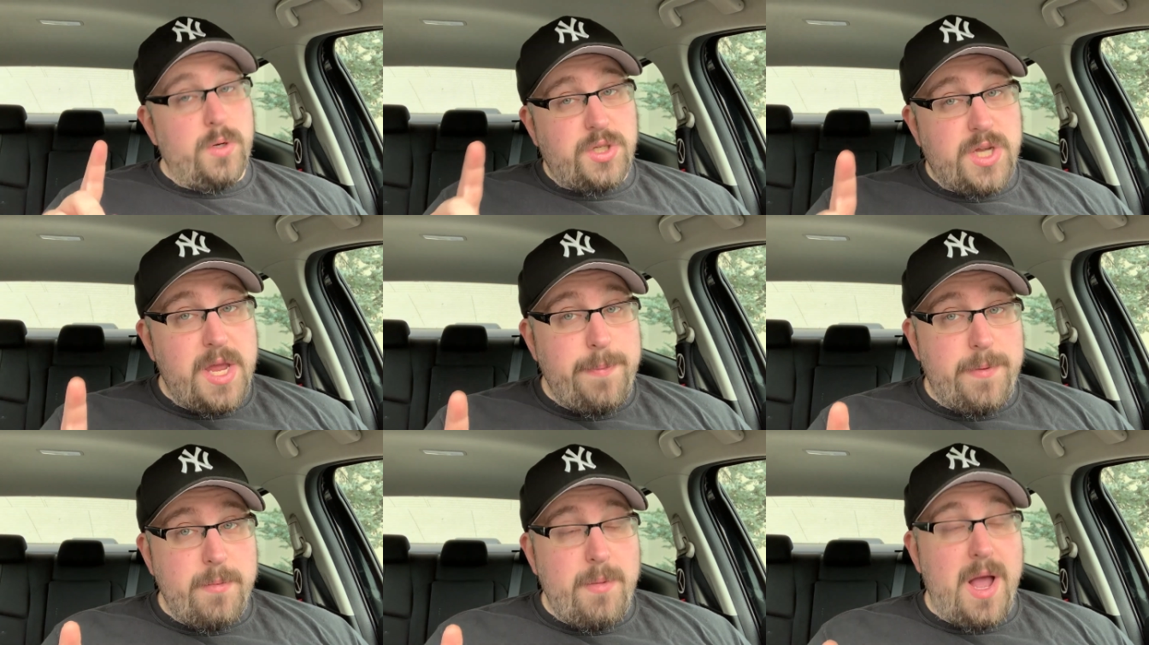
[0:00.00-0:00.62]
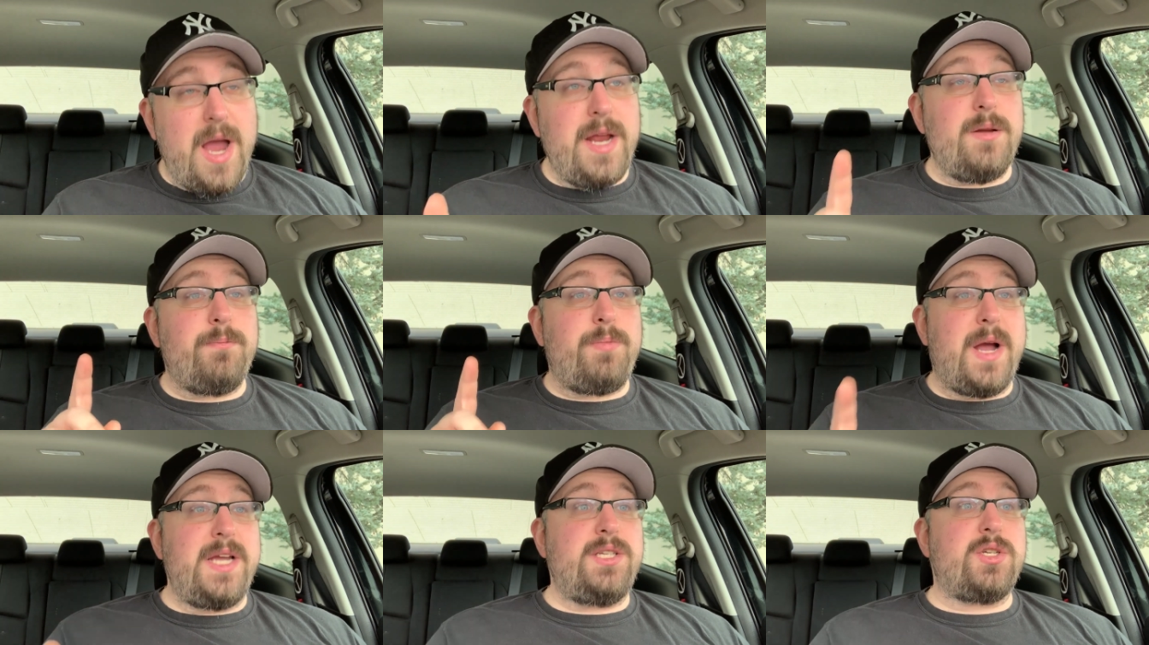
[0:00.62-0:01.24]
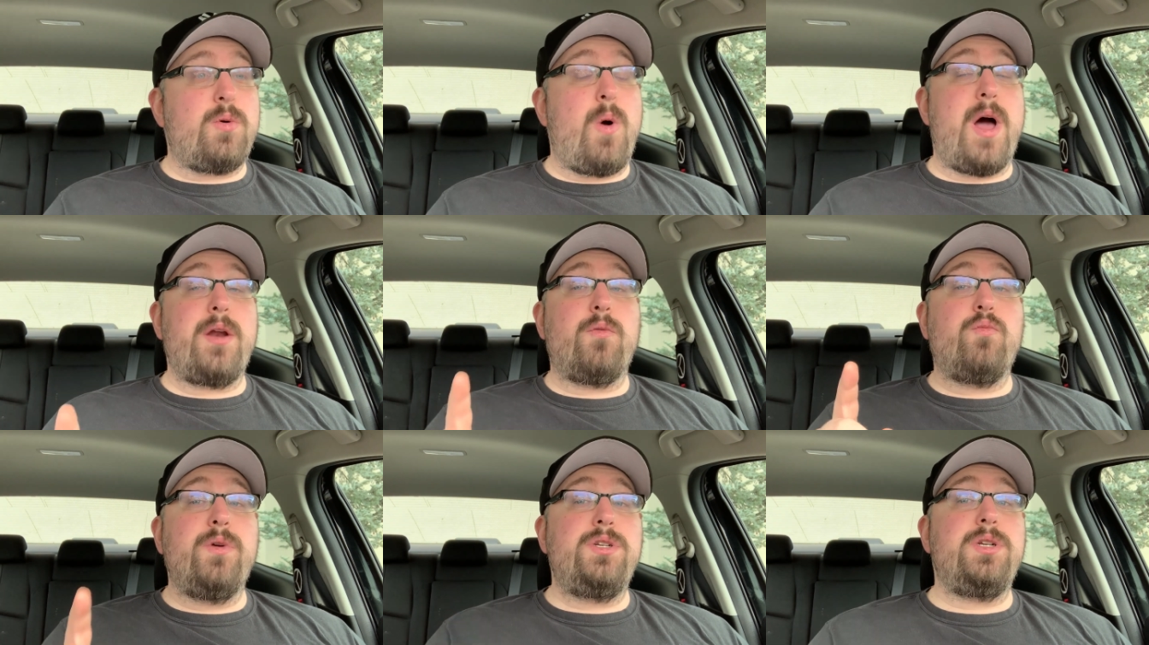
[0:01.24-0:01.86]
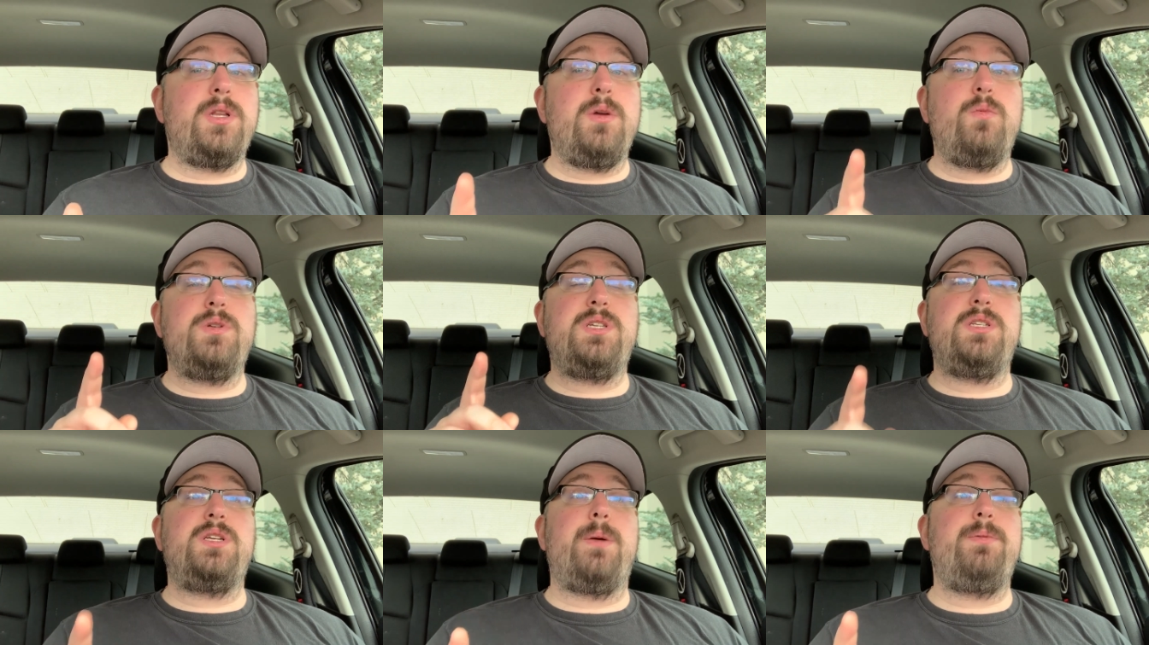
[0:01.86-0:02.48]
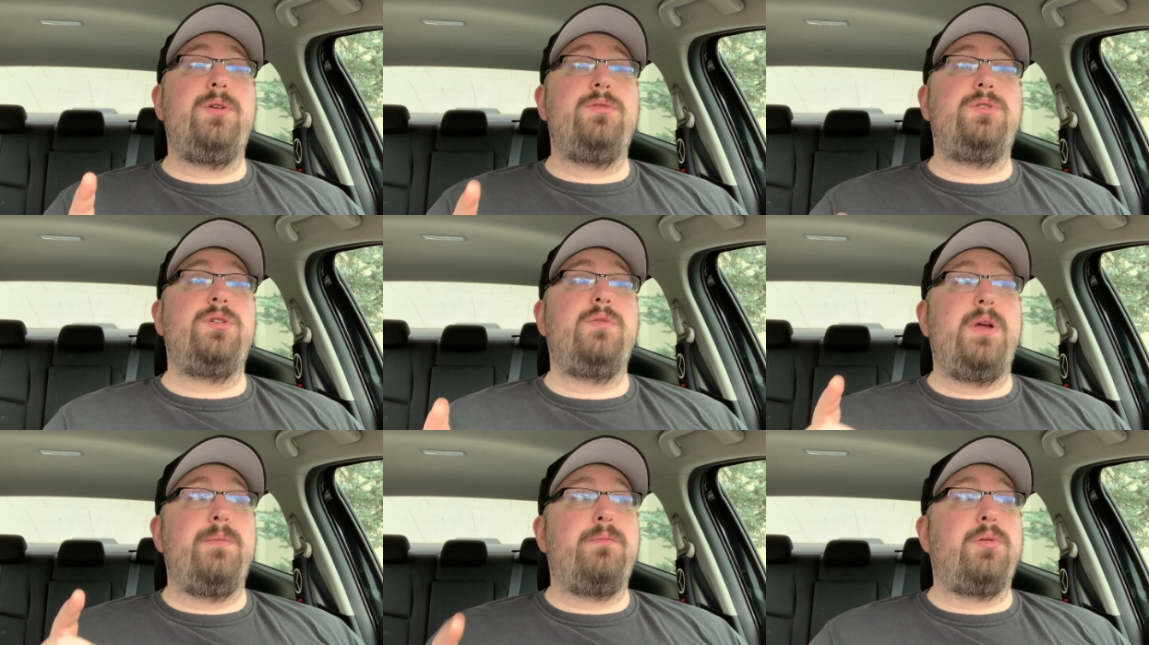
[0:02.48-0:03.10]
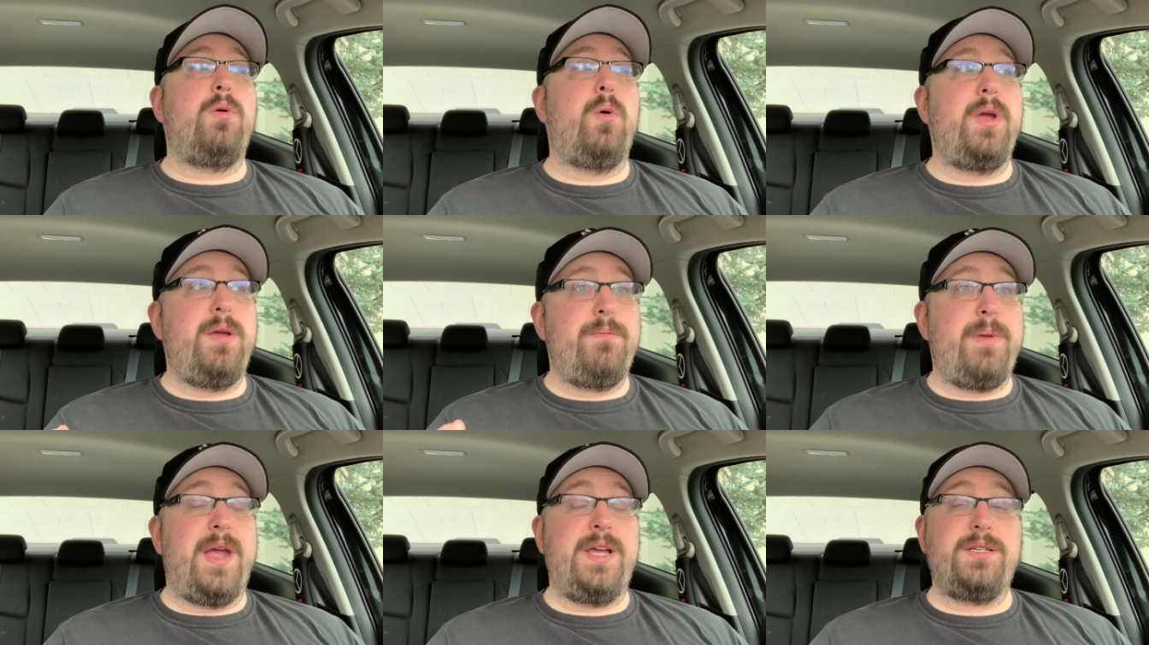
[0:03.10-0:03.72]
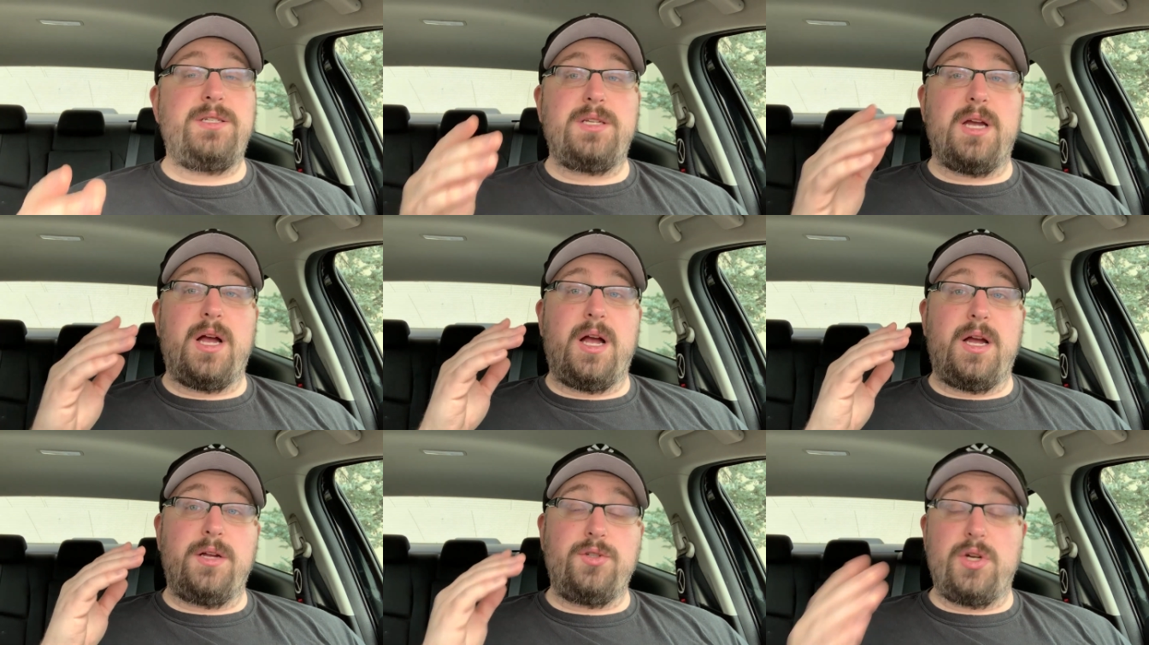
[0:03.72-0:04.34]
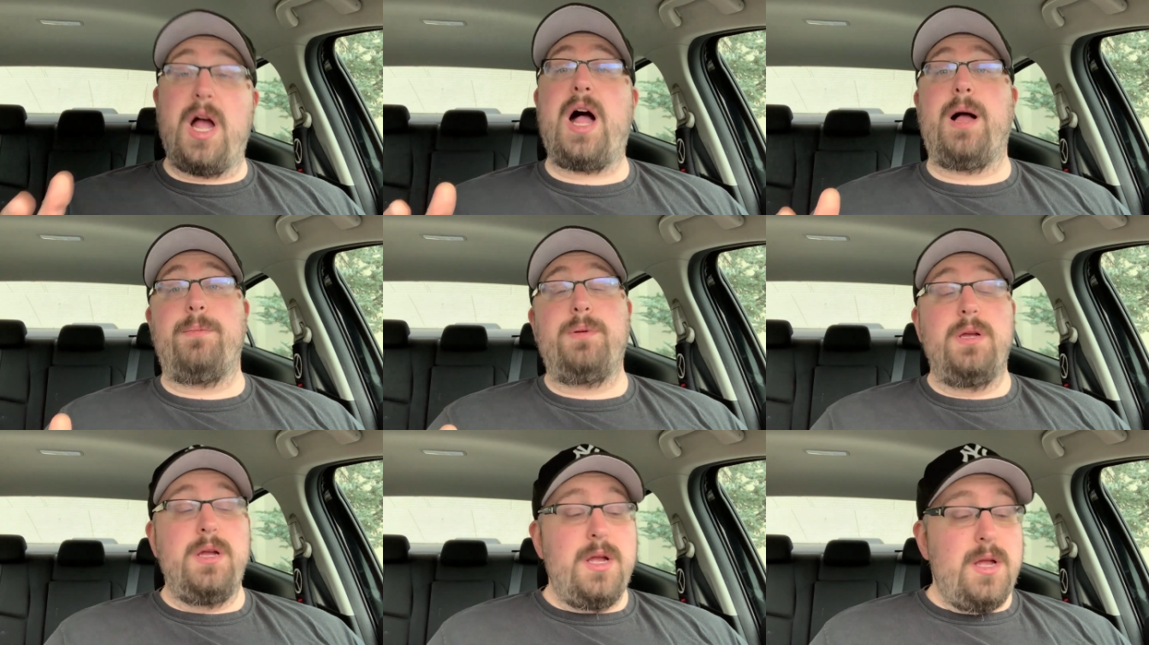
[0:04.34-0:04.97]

which keep in mind, Bite Squad originally was a W-2 employee-based uh, job.